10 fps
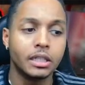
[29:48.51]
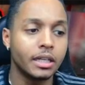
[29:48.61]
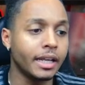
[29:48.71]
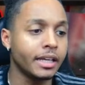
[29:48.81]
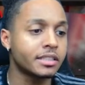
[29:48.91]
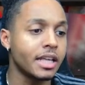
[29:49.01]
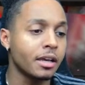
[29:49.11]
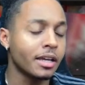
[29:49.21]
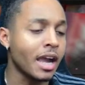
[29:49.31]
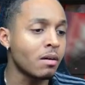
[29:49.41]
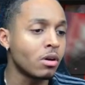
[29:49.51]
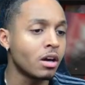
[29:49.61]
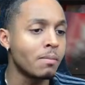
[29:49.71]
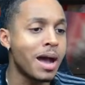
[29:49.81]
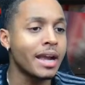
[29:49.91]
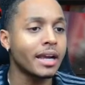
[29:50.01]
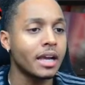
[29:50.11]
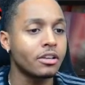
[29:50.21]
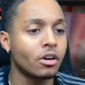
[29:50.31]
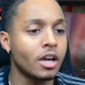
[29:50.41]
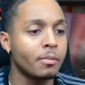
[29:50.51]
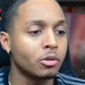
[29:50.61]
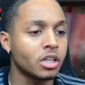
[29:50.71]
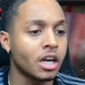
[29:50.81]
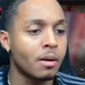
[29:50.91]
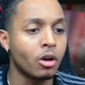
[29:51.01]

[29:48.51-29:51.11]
Links there, camera, mic, and you're able to come